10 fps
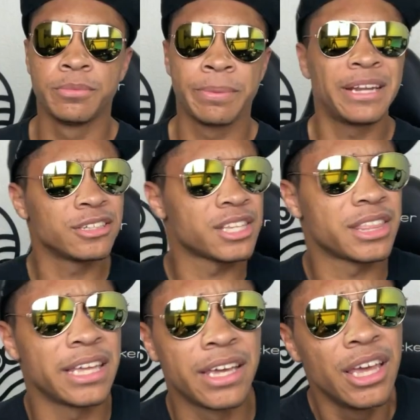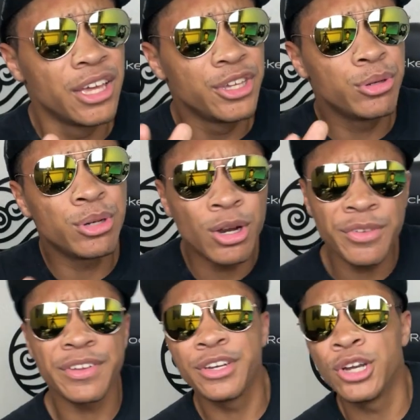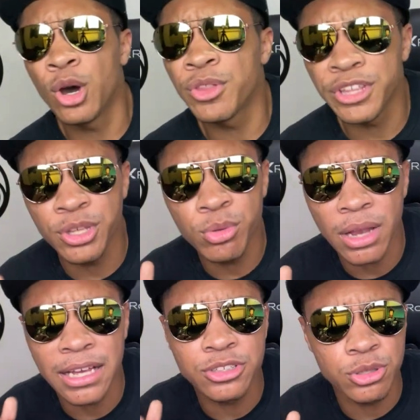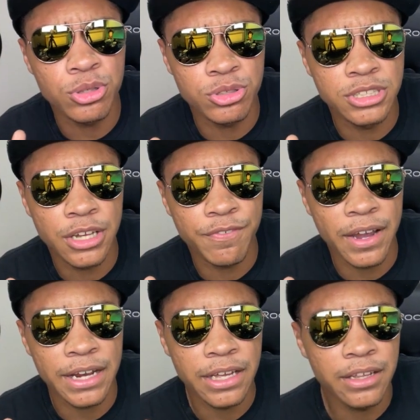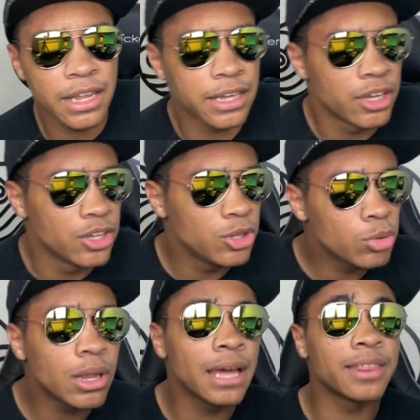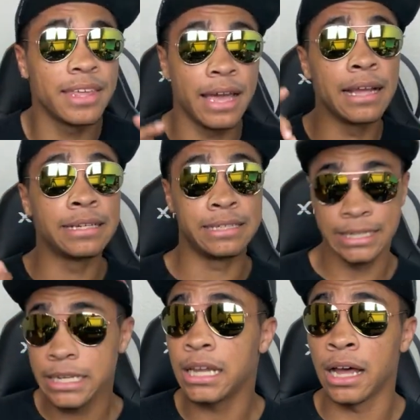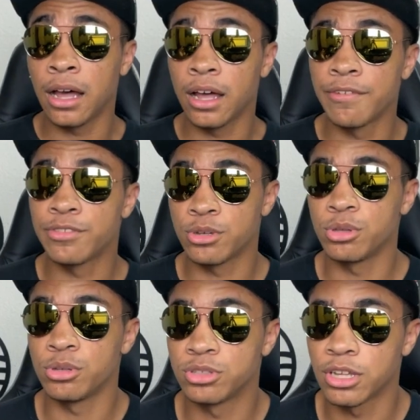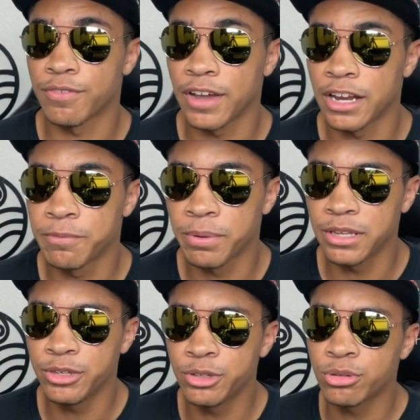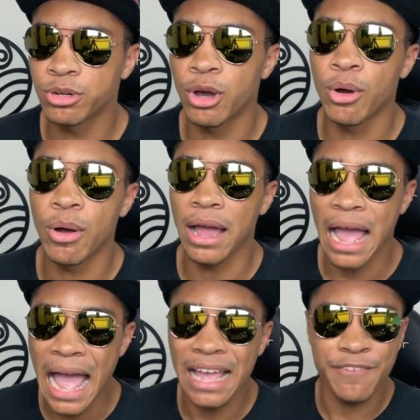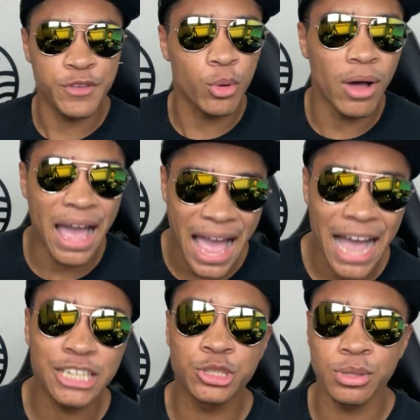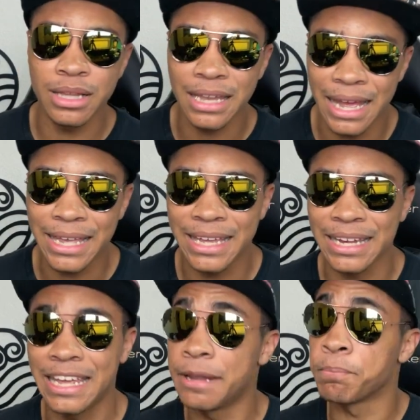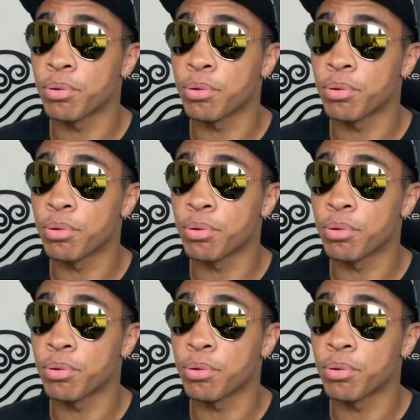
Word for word: But here's the thing, you don't even know that you like Zulu stick fighting. Like, you like the idea of Zulu stick fighting, but you don't know if you'll actually like it in